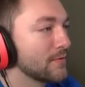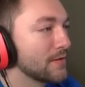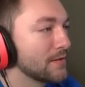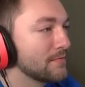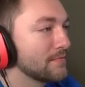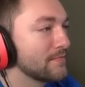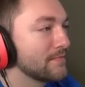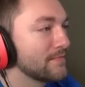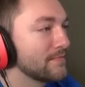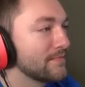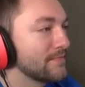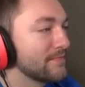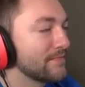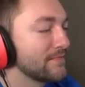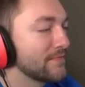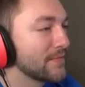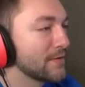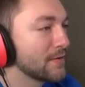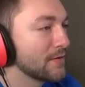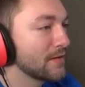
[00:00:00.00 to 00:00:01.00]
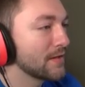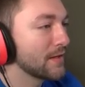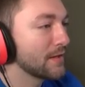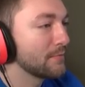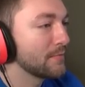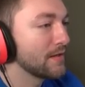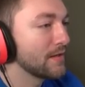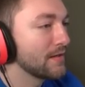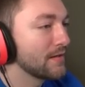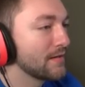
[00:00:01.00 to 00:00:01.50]
What? It sounds
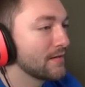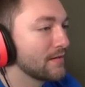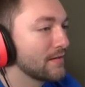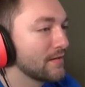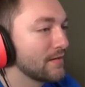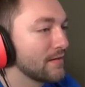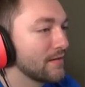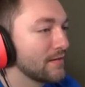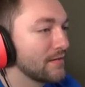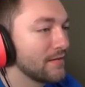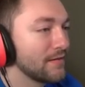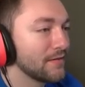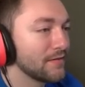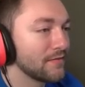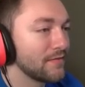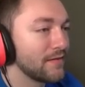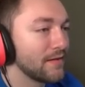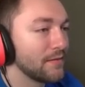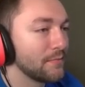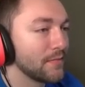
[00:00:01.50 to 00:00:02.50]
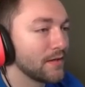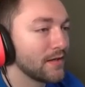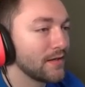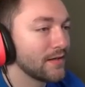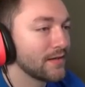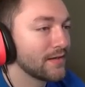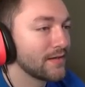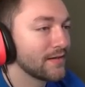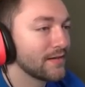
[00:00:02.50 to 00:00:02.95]
like what I say. You don't see me.